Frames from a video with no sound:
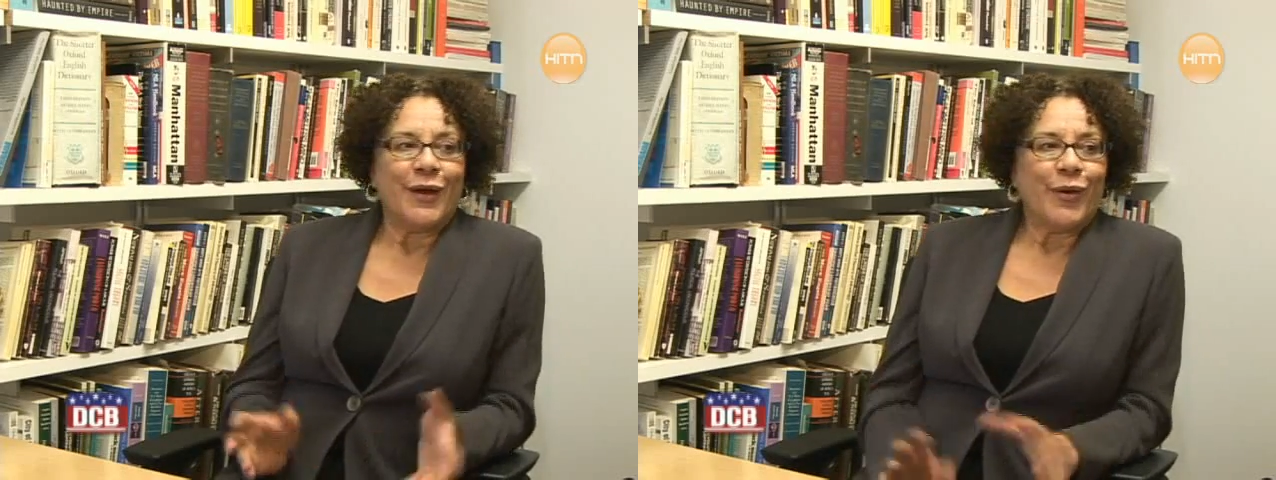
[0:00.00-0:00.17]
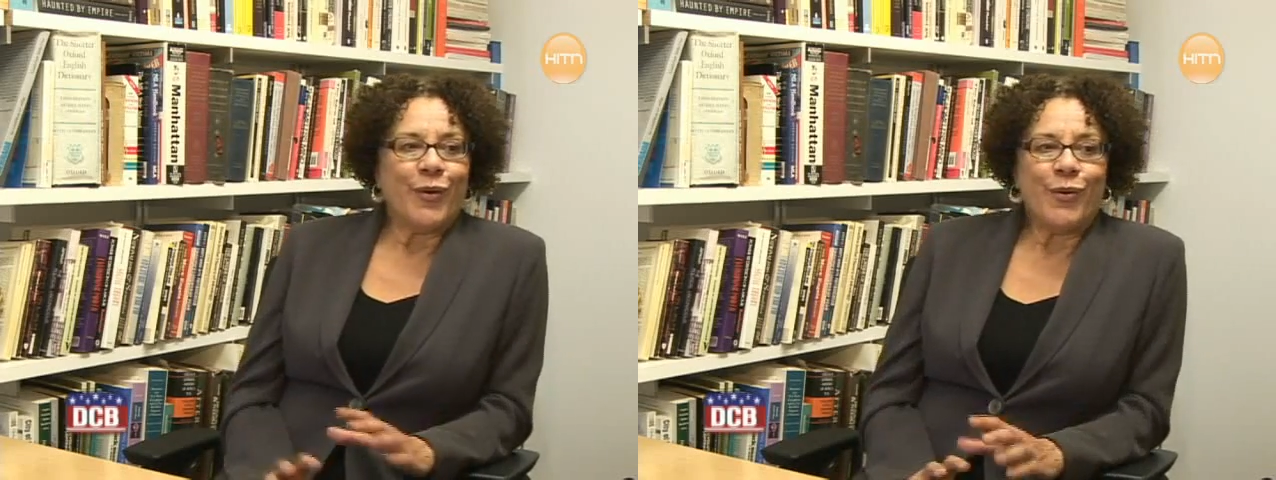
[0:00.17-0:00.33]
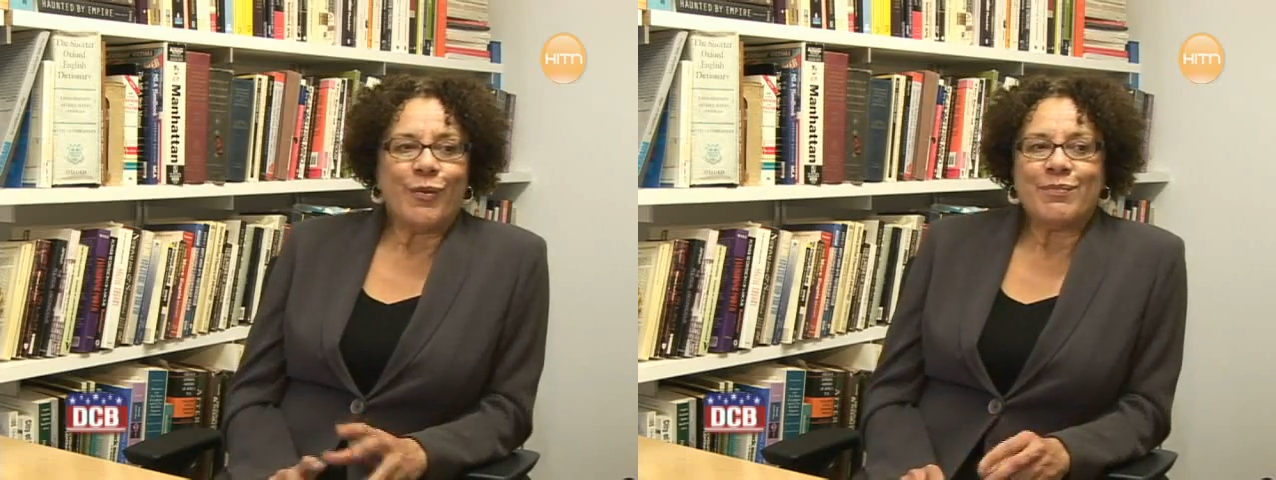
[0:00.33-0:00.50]

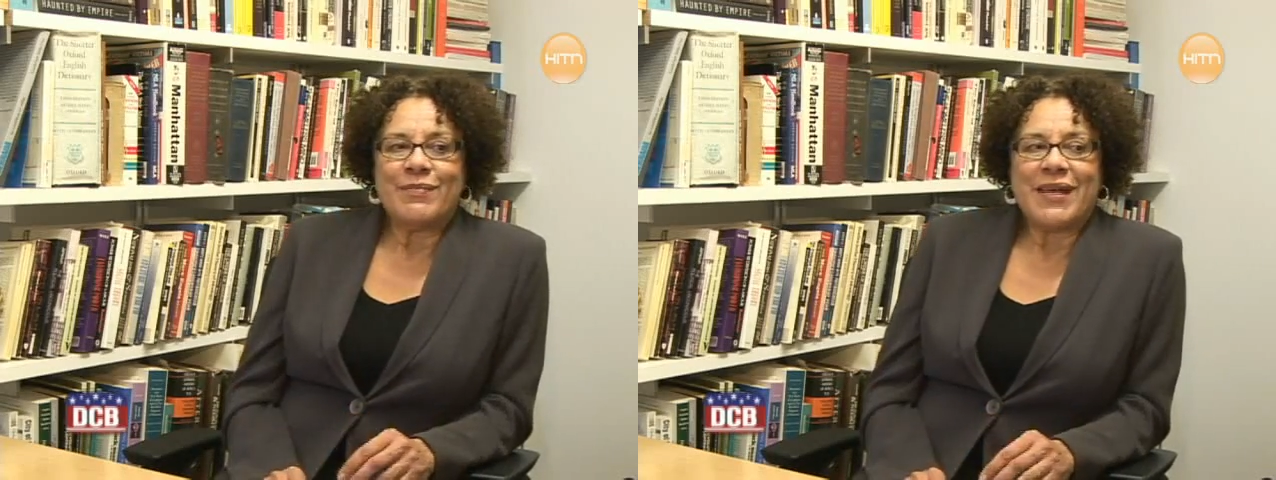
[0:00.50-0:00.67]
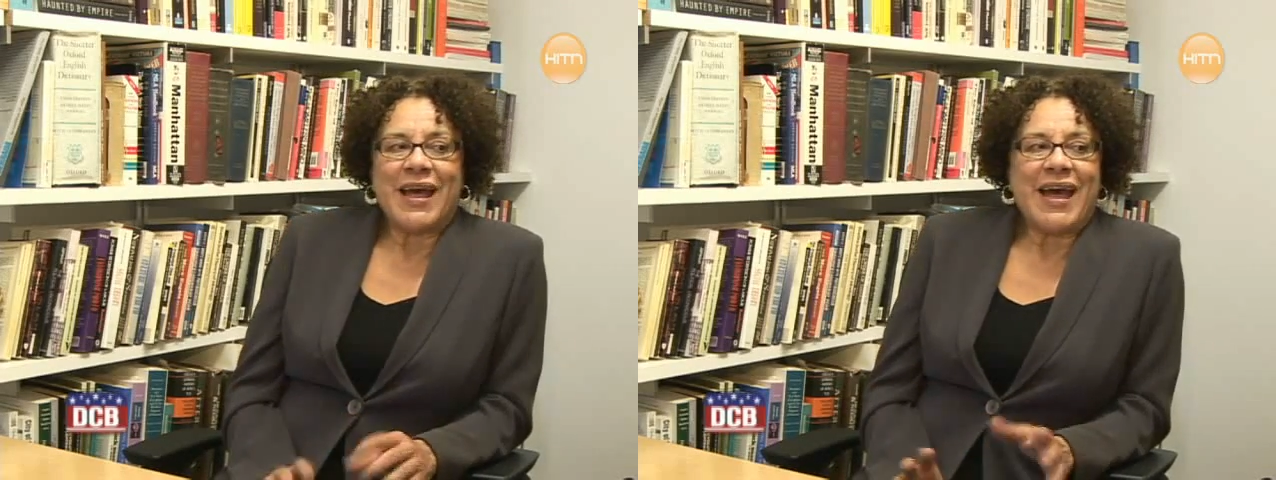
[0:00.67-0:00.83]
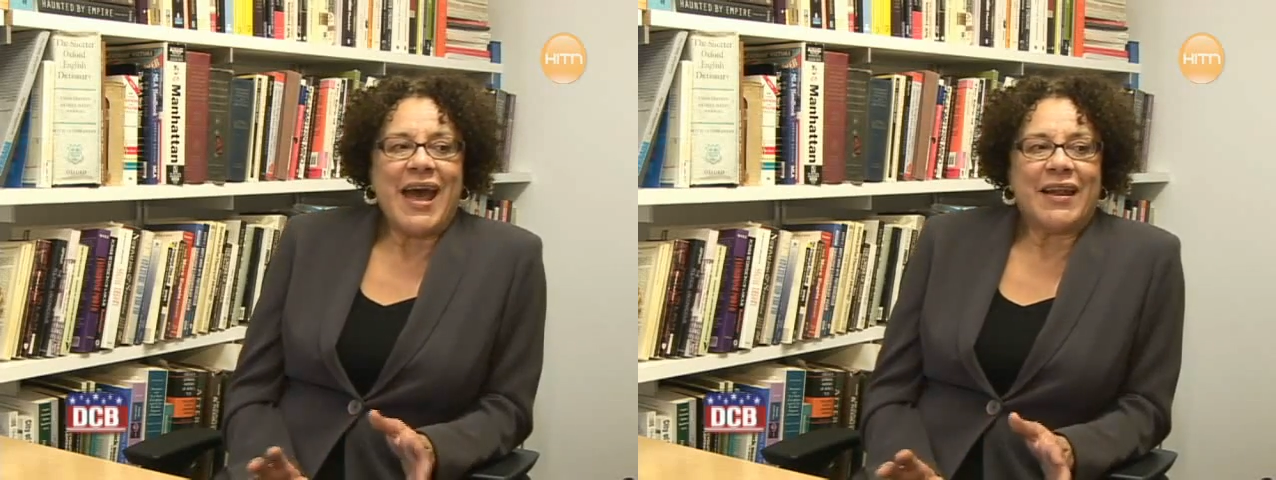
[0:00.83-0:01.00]
who
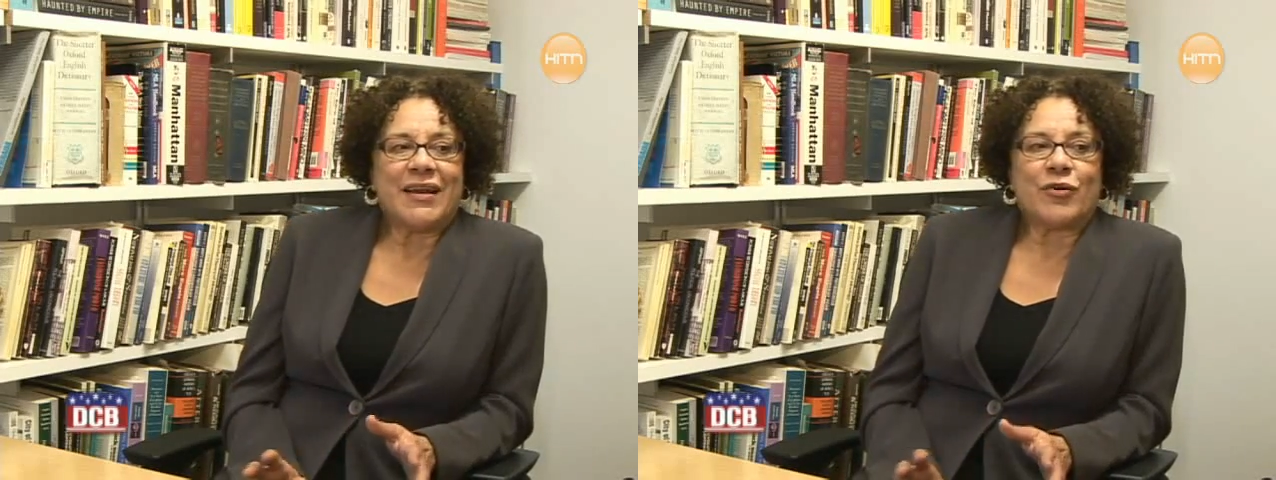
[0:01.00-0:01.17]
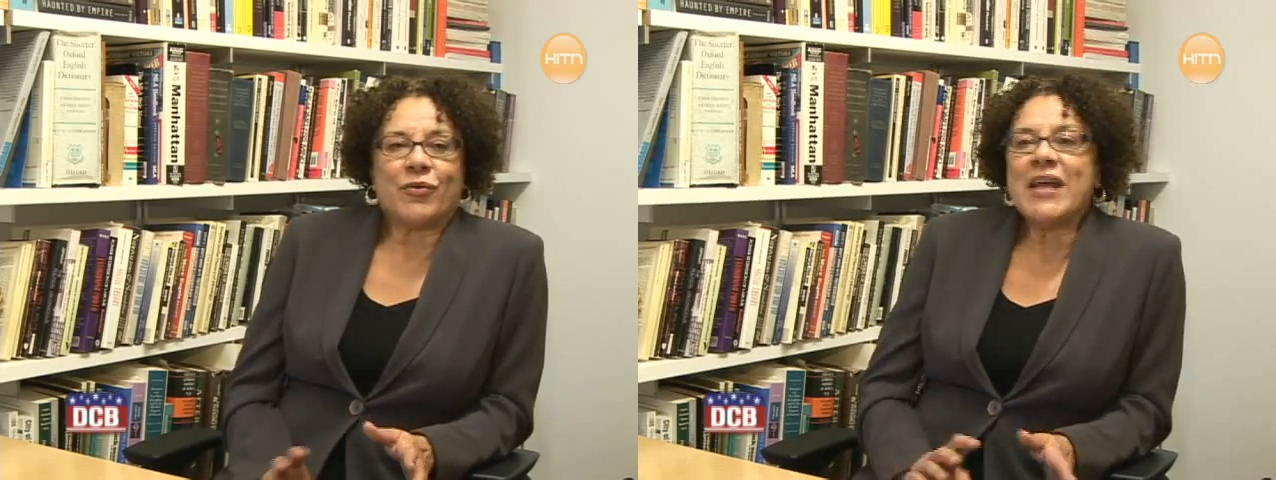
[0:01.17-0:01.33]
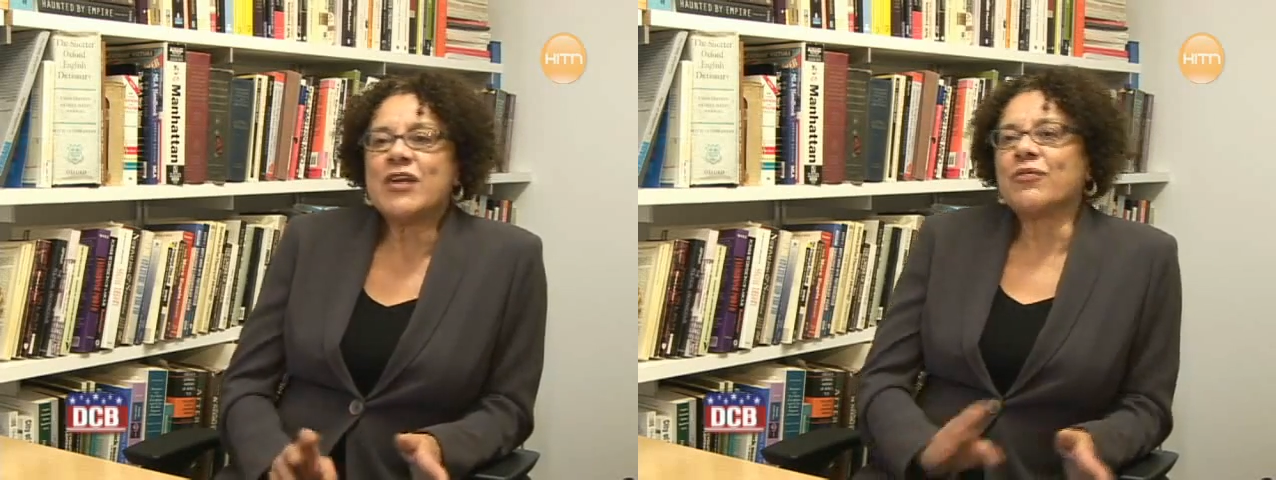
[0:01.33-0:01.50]
had a
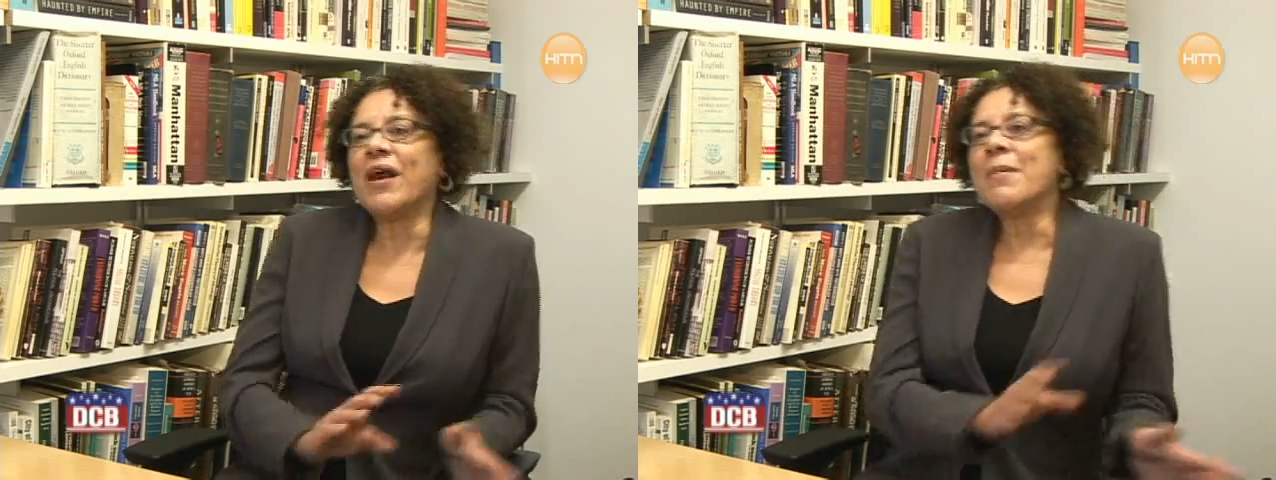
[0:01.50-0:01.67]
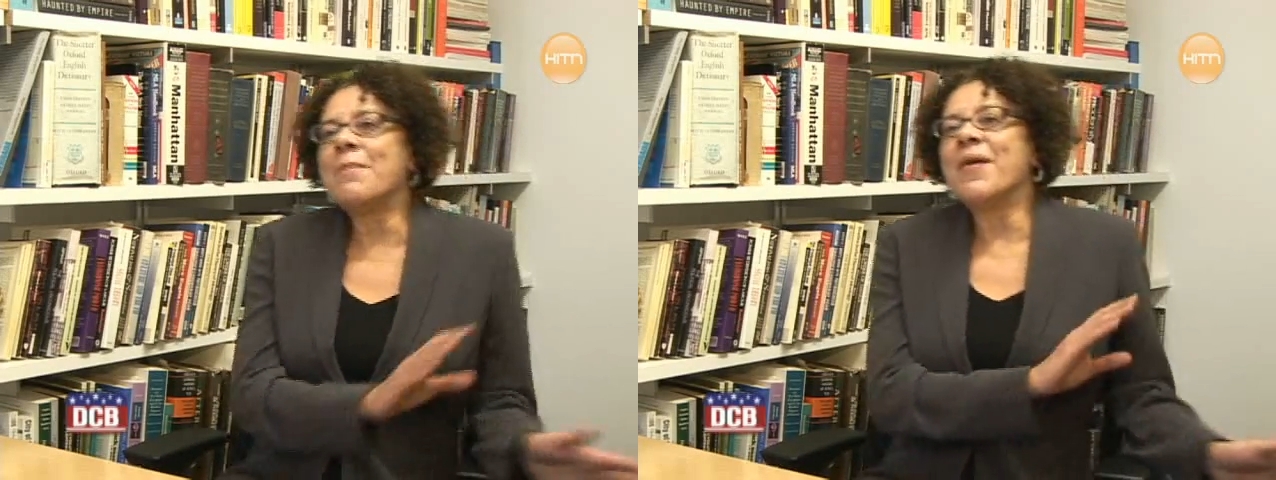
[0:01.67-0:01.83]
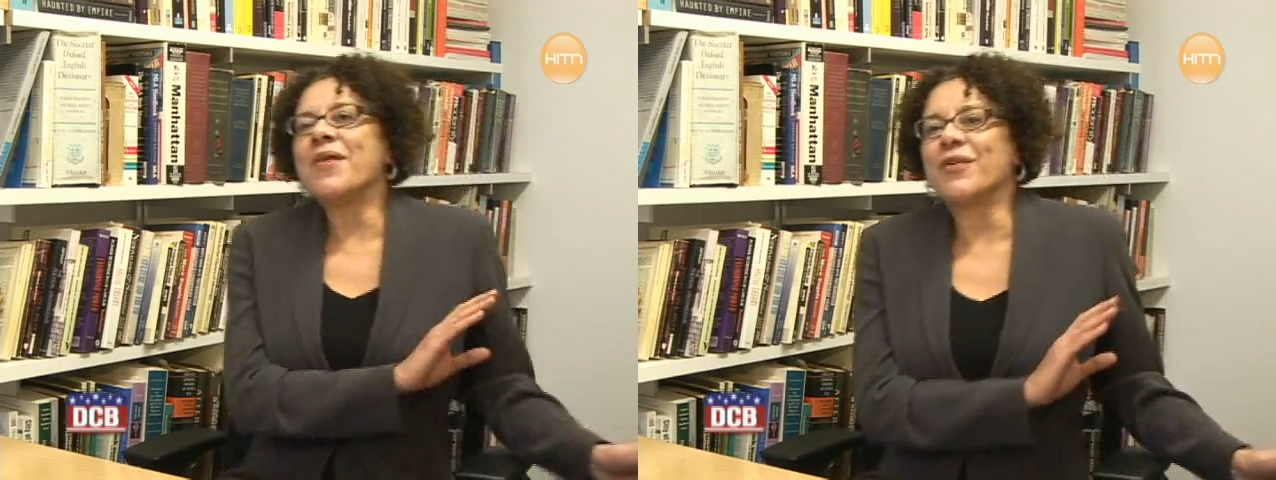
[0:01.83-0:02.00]

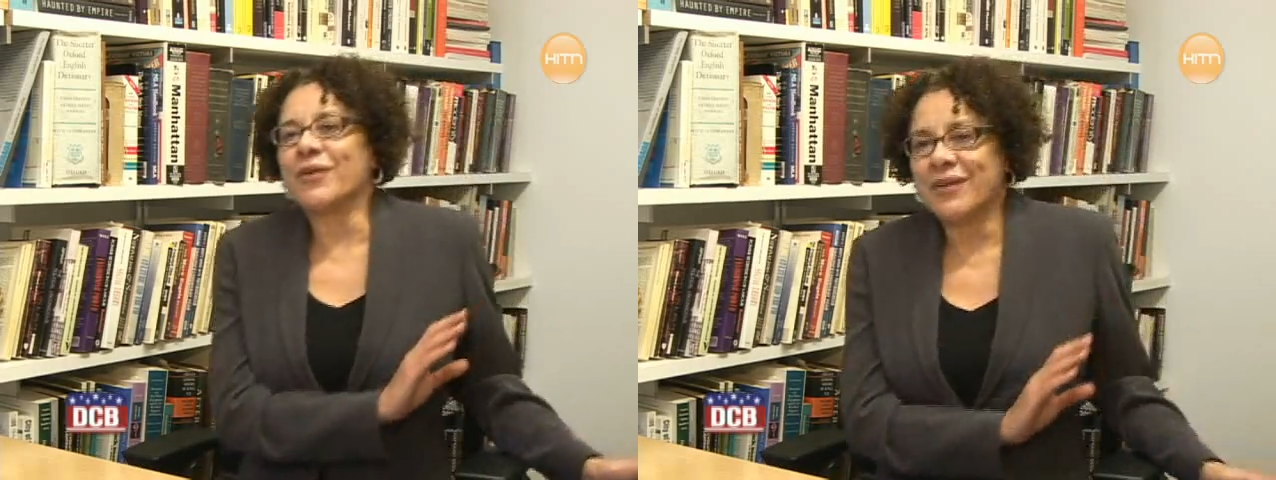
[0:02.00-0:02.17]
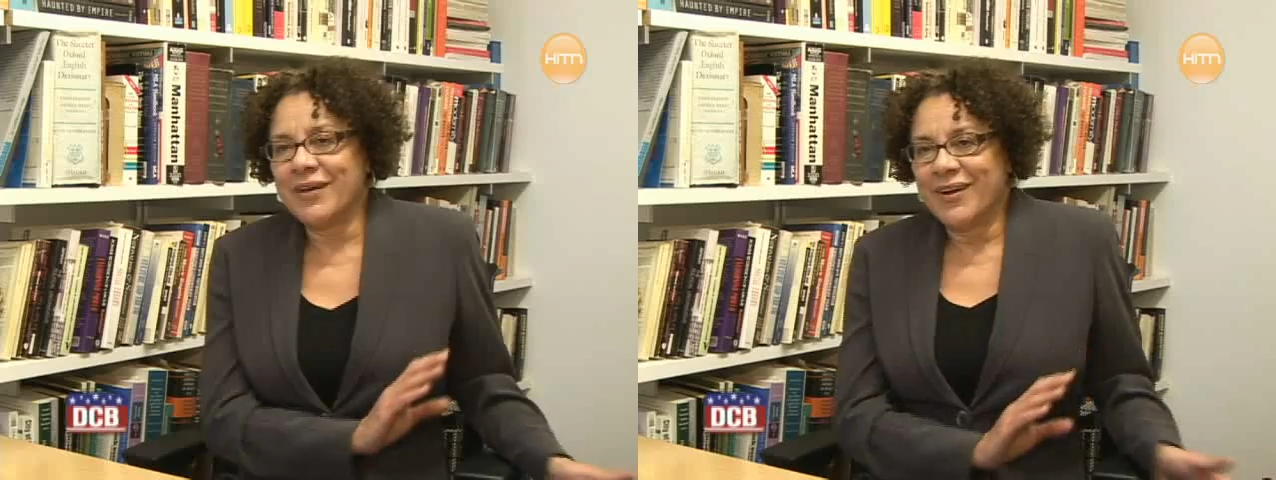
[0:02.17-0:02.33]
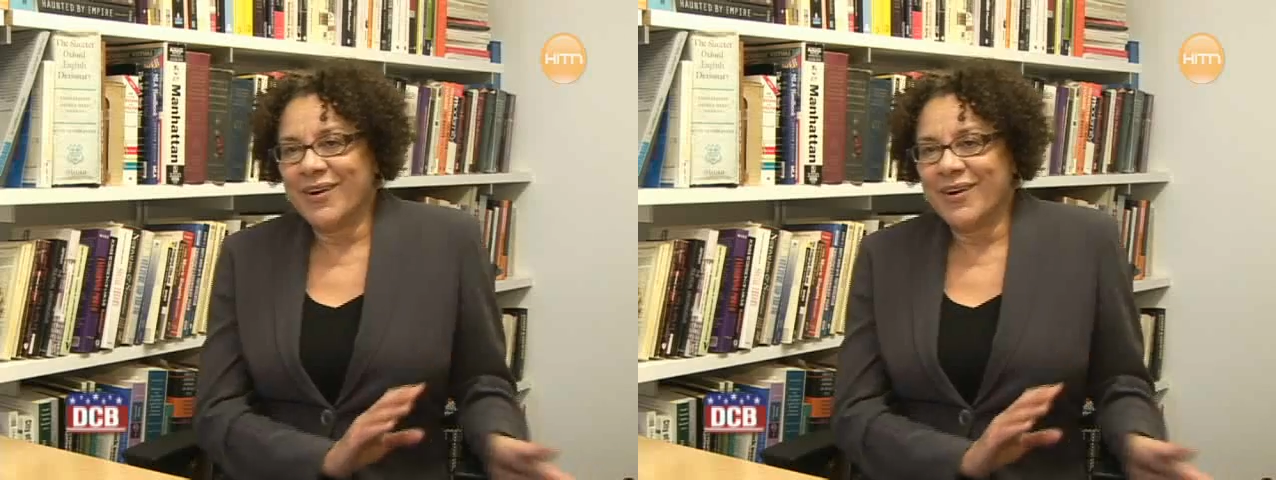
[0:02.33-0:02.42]
great-grandmother